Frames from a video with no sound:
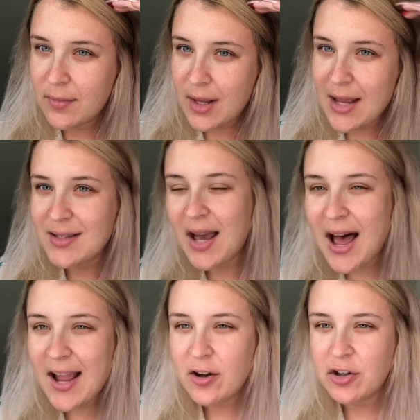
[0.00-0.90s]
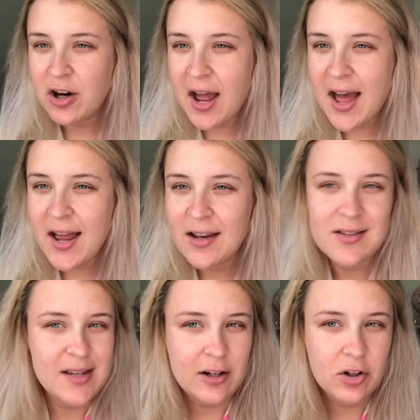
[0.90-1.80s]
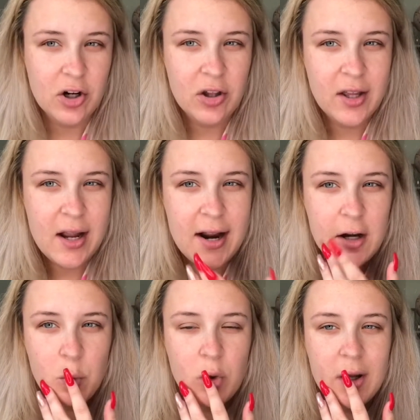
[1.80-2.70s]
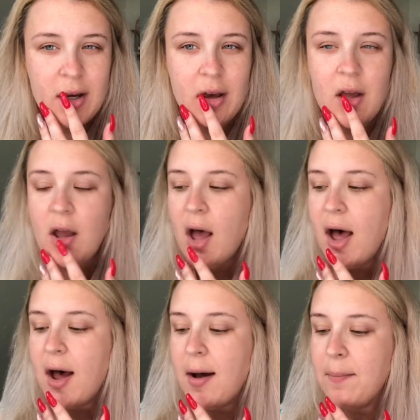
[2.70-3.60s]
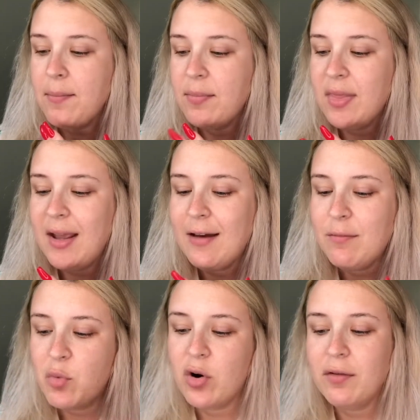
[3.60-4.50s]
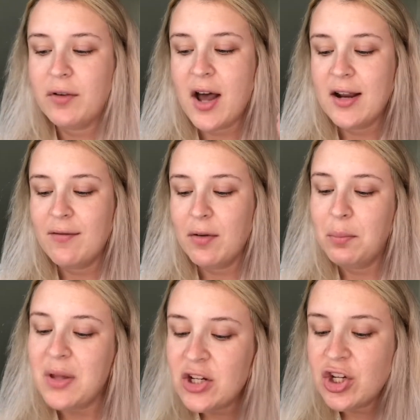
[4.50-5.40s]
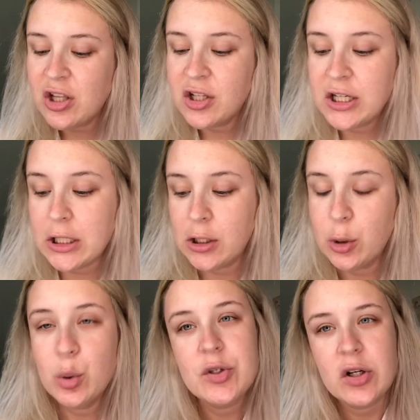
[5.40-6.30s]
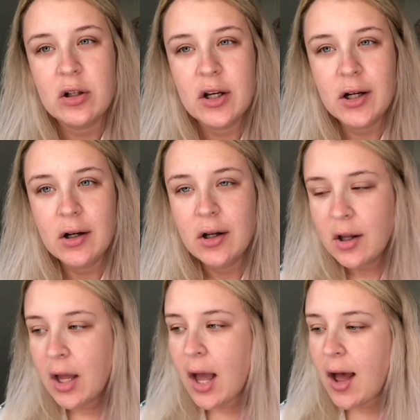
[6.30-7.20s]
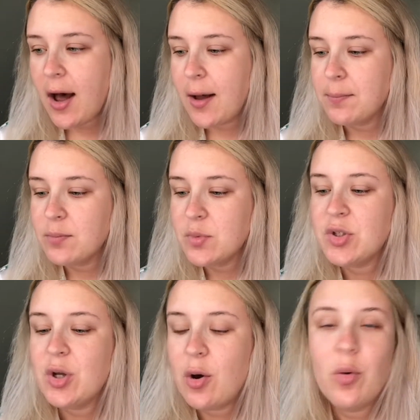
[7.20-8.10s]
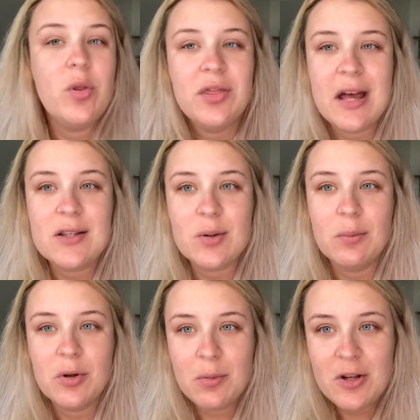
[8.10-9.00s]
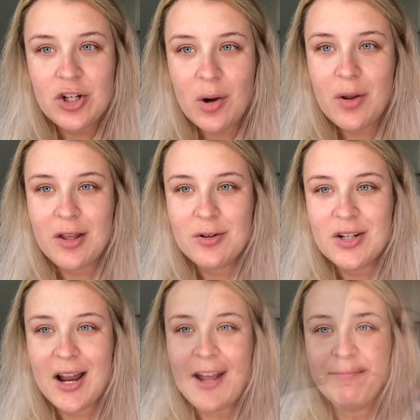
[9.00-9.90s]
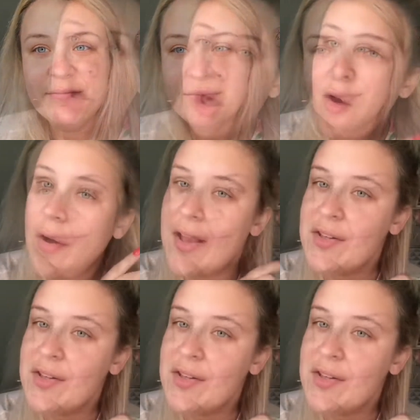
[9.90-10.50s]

as high on your head as like a curling iron would. They give more of kind of a beachy look, a looser look. So that's what I'm going to be showing you today. Okay,